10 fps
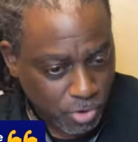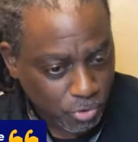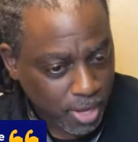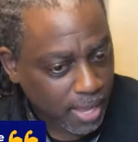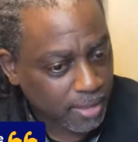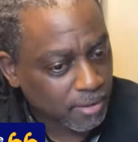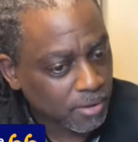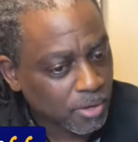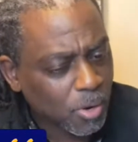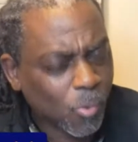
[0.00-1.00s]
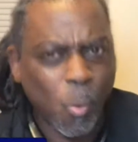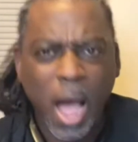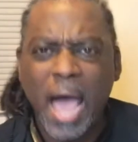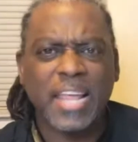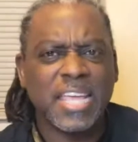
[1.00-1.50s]
Okay.
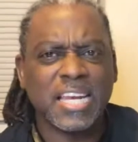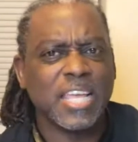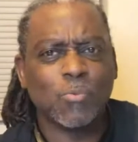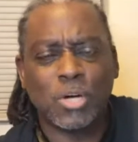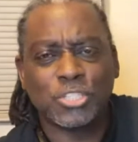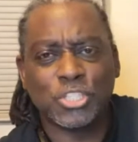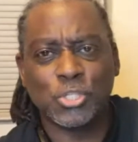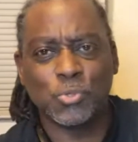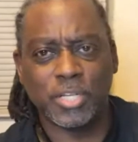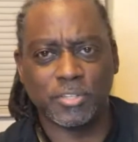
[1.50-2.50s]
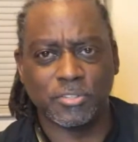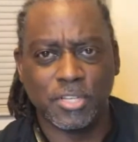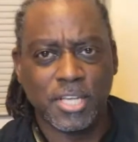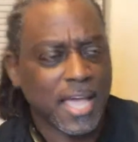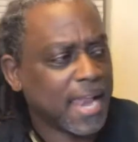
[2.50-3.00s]
Why the elite wants to do this?
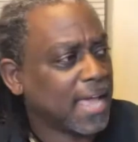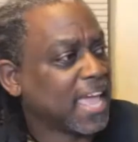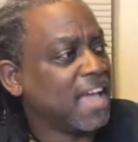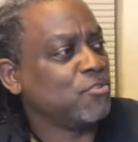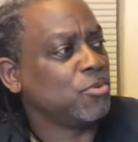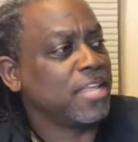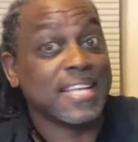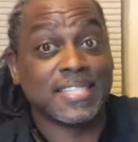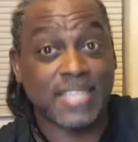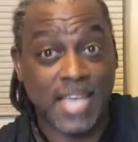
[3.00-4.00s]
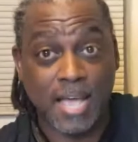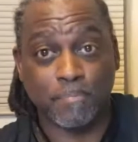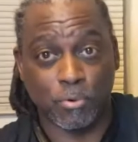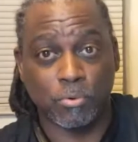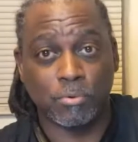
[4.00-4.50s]
And I gave you the
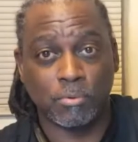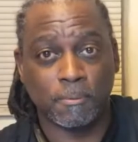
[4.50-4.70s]
example.